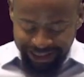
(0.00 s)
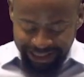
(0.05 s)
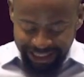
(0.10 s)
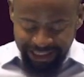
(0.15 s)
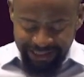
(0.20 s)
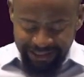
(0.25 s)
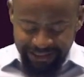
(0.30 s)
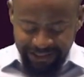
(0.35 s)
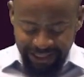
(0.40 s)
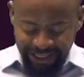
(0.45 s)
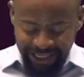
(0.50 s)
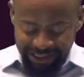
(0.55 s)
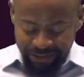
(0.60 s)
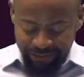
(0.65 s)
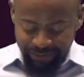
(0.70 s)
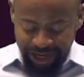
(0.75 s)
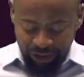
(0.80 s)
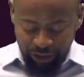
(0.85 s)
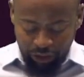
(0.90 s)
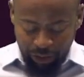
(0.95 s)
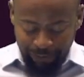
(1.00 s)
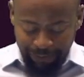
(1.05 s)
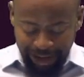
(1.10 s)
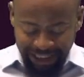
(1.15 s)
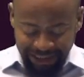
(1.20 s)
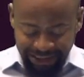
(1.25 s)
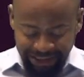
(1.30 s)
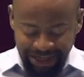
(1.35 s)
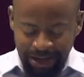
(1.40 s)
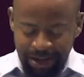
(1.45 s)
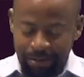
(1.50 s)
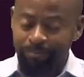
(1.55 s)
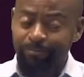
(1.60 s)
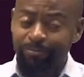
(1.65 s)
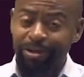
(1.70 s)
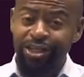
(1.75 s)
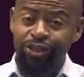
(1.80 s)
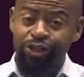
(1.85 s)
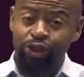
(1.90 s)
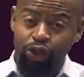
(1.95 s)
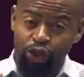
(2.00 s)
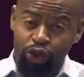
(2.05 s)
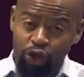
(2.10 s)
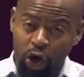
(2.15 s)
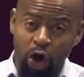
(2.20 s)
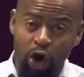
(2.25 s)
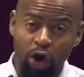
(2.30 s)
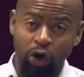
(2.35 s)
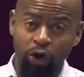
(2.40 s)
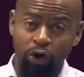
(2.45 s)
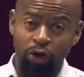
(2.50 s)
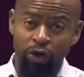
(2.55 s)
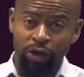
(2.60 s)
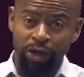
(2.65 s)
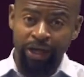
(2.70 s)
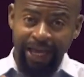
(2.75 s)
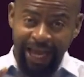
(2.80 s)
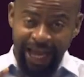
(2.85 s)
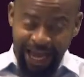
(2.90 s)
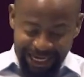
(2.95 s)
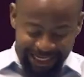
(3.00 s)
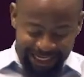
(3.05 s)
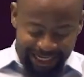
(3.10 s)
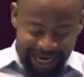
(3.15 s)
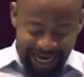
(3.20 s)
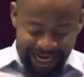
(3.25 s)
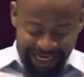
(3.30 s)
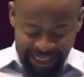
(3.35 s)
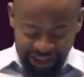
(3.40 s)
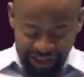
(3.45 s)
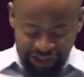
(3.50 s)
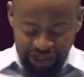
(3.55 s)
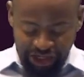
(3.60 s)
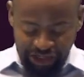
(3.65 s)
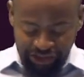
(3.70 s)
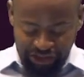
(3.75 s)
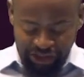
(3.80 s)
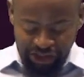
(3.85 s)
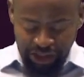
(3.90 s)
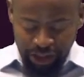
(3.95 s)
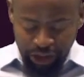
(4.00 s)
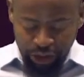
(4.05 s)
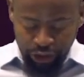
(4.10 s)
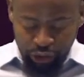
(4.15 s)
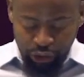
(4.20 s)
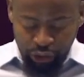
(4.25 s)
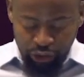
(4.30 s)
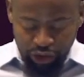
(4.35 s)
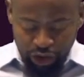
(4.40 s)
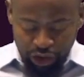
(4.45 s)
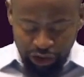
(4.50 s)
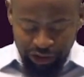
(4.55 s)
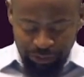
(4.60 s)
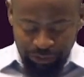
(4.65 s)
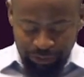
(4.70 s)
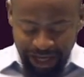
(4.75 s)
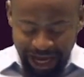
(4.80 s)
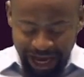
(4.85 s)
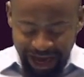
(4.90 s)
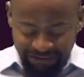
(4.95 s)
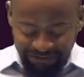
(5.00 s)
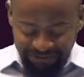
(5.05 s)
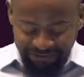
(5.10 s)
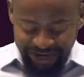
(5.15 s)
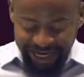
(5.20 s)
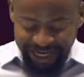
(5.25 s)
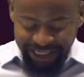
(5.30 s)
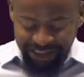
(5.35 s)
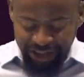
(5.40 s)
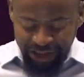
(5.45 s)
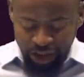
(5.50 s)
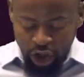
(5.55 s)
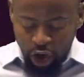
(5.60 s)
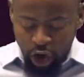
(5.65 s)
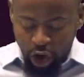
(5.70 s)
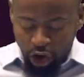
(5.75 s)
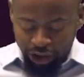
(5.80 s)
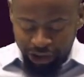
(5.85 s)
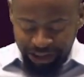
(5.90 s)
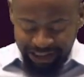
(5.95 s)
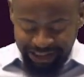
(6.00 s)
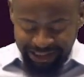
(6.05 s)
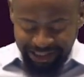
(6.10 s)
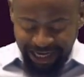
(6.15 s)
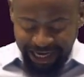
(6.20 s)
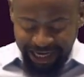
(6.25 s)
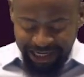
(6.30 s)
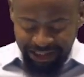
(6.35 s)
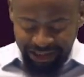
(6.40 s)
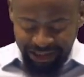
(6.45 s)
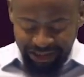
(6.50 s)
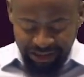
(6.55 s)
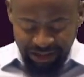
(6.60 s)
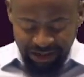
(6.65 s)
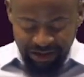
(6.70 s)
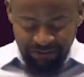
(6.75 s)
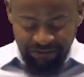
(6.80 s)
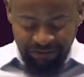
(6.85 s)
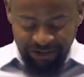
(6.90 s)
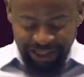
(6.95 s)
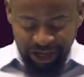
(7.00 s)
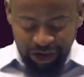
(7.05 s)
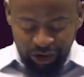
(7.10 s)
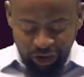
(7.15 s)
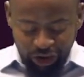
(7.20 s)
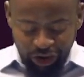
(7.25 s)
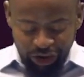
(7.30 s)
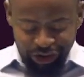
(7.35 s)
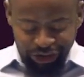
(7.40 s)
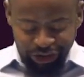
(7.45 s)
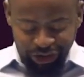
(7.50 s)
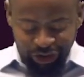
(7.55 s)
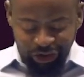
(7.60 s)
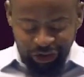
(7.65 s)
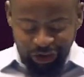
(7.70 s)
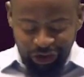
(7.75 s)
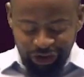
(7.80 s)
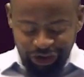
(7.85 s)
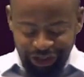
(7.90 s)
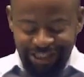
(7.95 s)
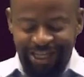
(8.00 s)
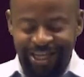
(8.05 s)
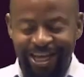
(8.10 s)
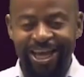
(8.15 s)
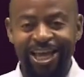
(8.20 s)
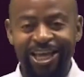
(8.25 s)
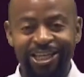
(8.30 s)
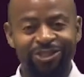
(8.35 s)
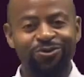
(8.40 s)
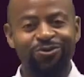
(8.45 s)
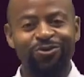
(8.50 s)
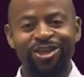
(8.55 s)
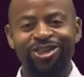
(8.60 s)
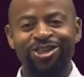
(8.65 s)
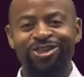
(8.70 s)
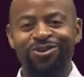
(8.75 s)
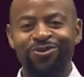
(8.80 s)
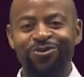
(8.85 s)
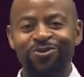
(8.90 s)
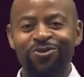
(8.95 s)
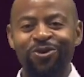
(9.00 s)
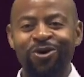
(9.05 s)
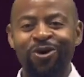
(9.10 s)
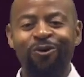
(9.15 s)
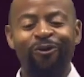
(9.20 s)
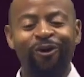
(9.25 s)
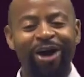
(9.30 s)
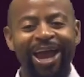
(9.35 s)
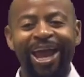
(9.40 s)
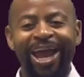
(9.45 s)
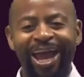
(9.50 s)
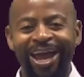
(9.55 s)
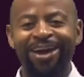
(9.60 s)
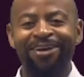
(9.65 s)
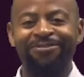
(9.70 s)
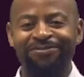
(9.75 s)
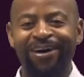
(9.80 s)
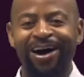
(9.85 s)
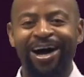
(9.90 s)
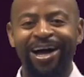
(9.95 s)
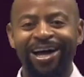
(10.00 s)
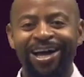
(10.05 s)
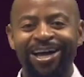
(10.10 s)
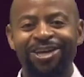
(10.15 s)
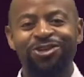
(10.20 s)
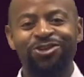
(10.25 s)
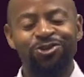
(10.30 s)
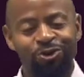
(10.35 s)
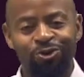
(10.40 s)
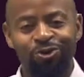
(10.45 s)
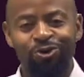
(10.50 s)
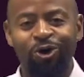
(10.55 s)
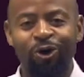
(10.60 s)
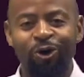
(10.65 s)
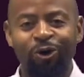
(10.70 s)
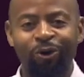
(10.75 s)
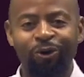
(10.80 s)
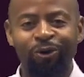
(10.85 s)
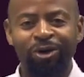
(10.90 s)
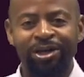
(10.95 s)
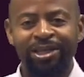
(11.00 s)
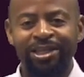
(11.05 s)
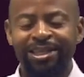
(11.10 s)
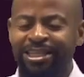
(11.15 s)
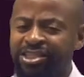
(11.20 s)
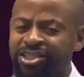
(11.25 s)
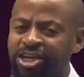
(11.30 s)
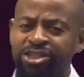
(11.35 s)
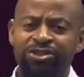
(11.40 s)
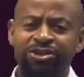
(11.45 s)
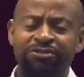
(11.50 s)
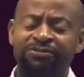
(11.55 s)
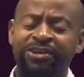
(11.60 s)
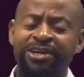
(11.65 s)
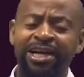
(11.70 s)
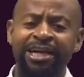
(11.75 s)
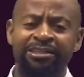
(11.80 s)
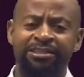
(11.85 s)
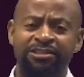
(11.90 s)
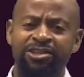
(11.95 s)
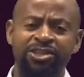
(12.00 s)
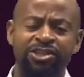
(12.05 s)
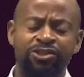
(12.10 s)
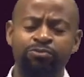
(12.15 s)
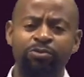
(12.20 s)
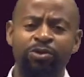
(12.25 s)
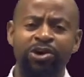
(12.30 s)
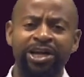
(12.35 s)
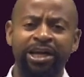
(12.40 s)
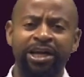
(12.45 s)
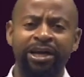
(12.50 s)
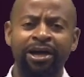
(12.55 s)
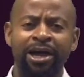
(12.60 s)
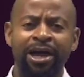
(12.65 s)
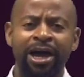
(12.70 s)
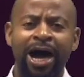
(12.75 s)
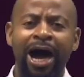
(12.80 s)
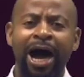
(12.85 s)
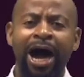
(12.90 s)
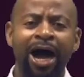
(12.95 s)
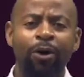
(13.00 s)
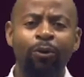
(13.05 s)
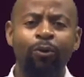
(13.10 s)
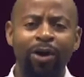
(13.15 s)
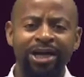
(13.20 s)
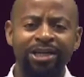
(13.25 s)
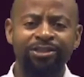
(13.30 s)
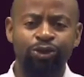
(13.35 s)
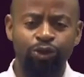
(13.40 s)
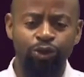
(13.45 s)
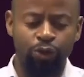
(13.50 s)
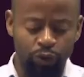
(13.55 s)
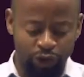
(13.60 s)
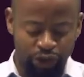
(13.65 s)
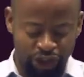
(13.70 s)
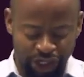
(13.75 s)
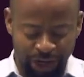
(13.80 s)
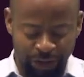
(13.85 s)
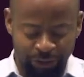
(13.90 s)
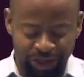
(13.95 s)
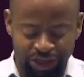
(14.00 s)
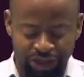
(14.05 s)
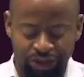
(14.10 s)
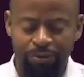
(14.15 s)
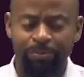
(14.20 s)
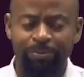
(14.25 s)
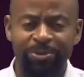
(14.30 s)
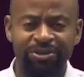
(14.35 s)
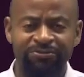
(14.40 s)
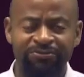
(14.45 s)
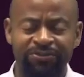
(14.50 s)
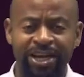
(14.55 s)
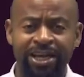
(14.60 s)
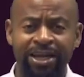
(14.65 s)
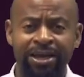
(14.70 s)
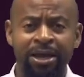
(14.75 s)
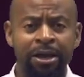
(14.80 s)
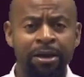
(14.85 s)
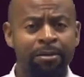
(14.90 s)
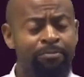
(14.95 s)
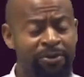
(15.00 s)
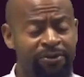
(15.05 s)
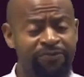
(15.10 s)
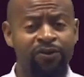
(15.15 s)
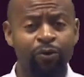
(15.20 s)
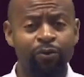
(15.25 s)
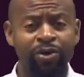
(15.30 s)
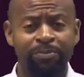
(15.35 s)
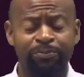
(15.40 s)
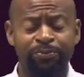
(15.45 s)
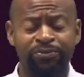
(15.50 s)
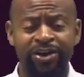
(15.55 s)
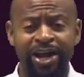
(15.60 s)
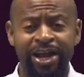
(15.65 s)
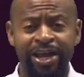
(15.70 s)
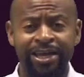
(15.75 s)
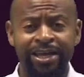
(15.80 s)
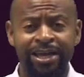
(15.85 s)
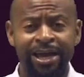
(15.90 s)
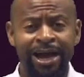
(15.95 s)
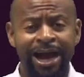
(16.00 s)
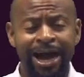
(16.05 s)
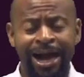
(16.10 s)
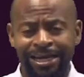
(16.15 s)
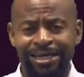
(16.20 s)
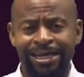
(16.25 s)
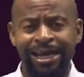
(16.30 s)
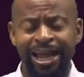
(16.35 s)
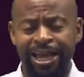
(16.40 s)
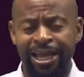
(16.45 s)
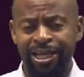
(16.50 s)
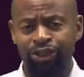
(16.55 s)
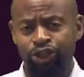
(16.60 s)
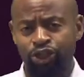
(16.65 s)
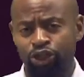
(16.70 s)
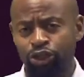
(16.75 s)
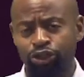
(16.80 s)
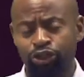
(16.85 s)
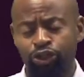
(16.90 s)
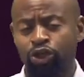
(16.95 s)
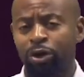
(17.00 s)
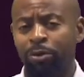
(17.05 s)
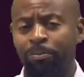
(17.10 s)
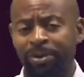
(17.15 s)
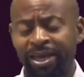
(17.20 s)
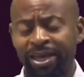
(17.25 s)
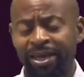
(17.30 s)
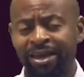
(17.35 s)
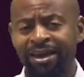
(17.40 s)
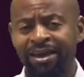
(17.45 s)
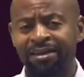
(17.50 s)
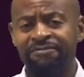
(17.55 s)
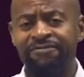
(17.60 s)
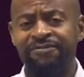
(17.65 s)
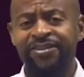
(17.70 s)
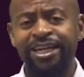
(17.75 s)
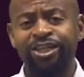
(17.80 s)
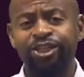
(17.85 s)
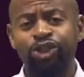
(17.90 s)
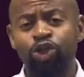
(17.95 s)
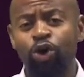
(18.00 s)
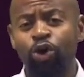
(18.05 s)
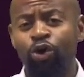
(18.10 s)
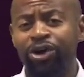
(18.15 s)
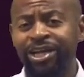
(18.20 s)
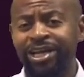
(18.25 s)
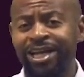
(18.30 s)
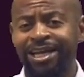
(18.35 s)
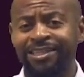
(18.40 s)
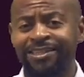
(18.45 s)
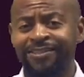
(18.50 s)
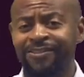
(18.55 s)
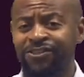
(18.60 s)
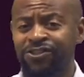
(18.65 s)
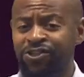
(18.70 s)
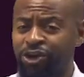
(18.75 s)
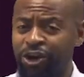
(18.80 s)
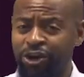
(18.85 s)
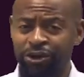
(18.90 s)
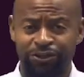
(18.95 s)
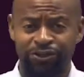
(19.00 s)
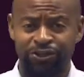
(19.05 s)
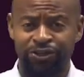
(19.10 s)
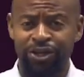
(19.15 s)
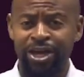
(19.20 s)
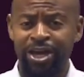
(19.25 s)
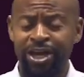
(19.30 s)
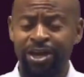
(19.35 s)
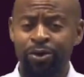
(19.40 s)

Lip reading: This is my command. Be strong and courageous. Do not be afraid or discouraged, for the Lord your God is with you wherever you go. The Church of Christ, this morning, I want to share with you briefly, before we pray, under a short topic, victorious church.